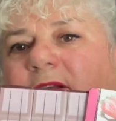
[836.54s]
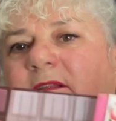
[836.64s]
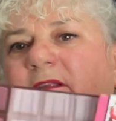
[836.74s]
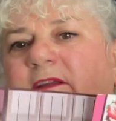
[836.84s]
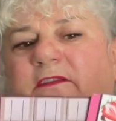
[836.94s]

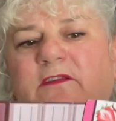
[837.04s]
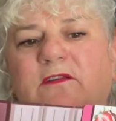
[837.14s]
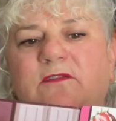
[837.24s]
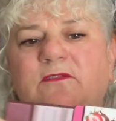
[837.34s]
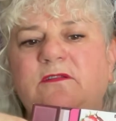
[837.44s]
like
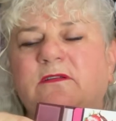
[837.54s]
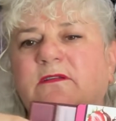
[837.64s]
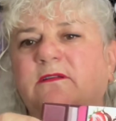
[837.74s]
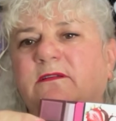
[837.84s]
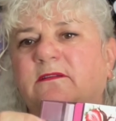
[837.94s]
so.
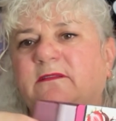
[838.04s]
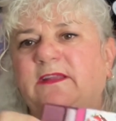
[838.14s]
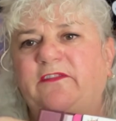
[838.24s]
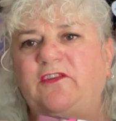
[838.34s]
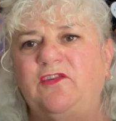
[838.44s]

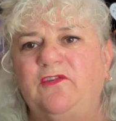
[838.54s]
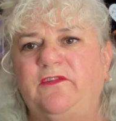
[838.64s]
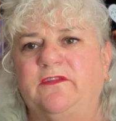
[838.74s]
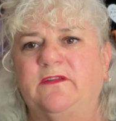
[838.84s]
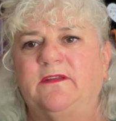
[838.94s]
That's
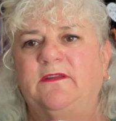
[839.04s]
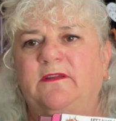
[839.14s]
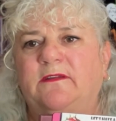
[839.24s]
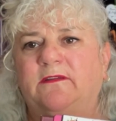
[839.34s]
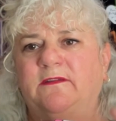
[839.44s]
cute.
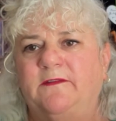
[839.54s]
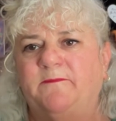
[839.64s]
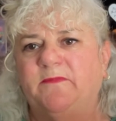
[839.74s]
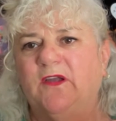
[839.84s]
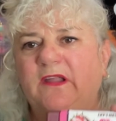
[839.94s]

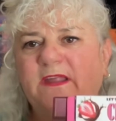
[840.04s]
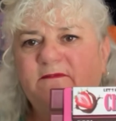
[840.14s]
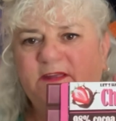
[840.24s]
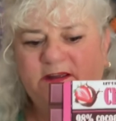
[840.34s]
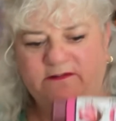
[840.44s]
I love
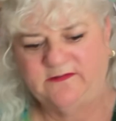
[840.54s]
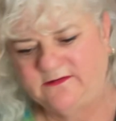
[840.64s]
that.